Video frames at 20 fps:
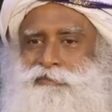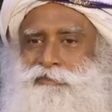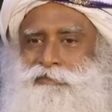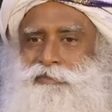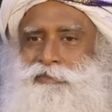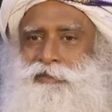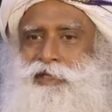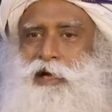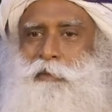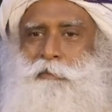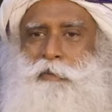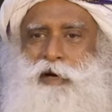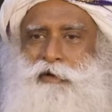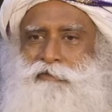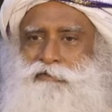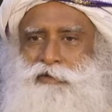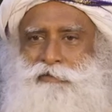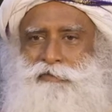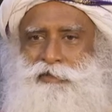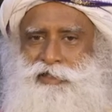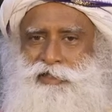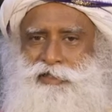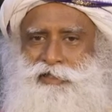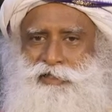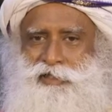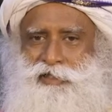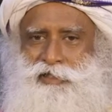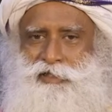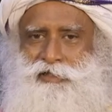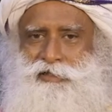Apart from these
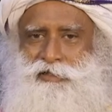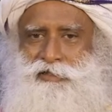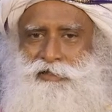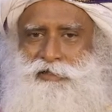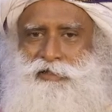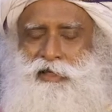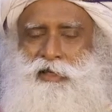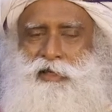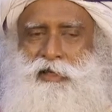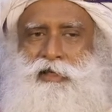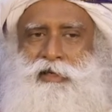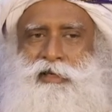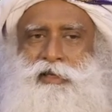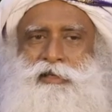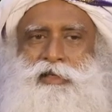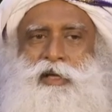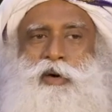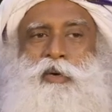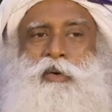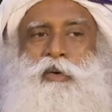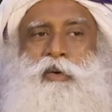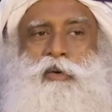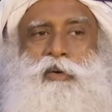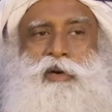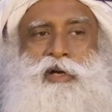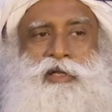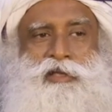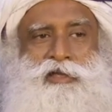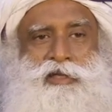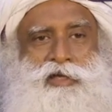things, the
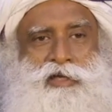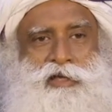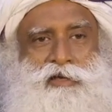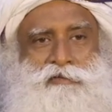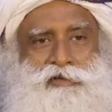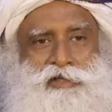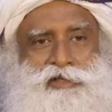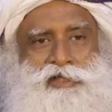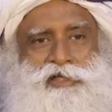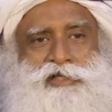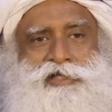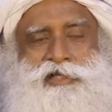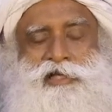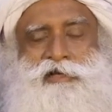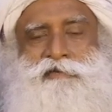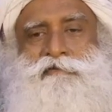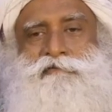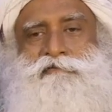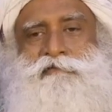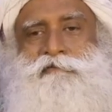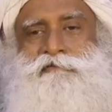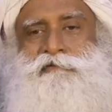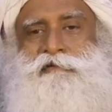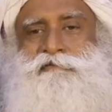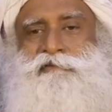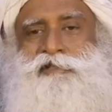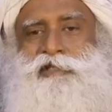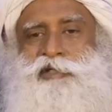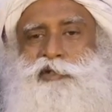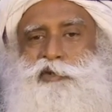only thing which has lived for
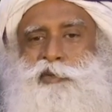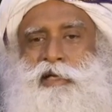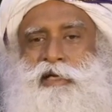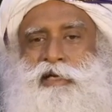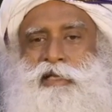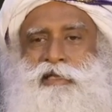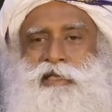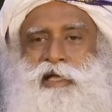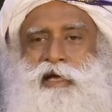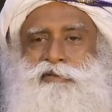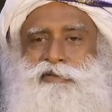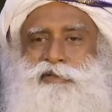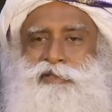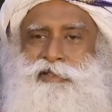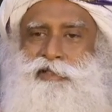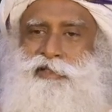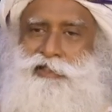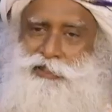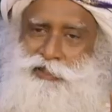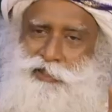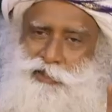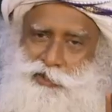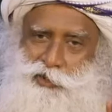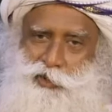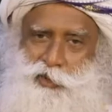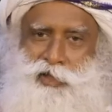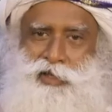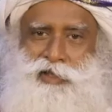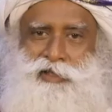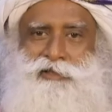15,000–20,000 years is
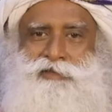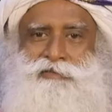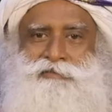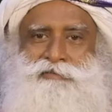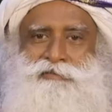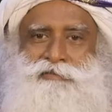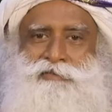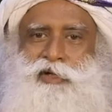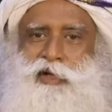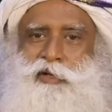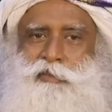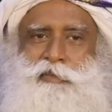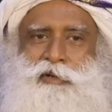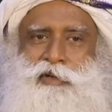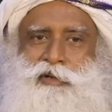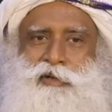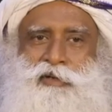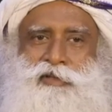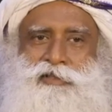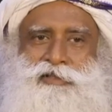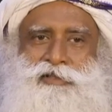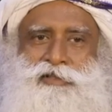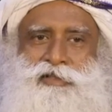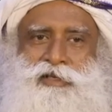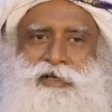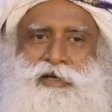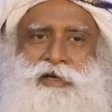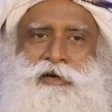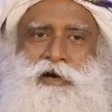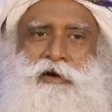yoga. Not because
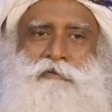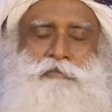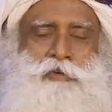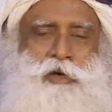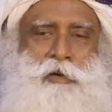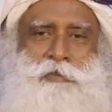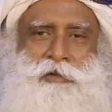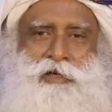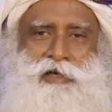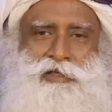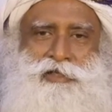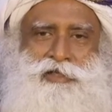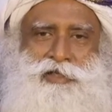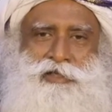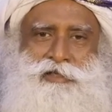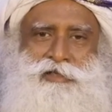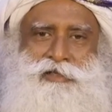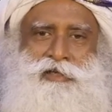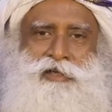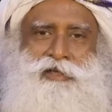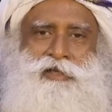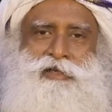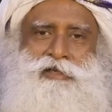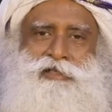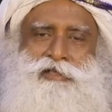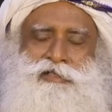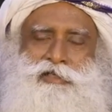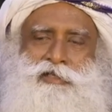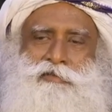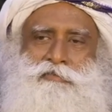of propagation,
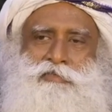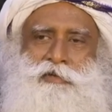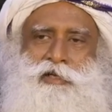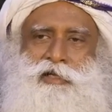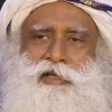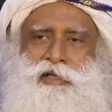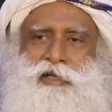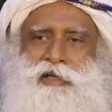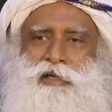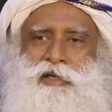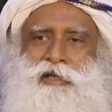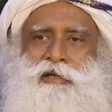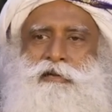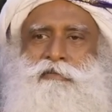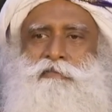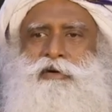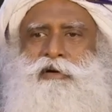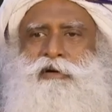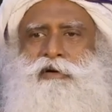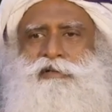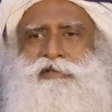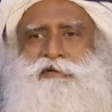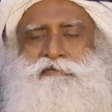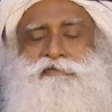simply because of its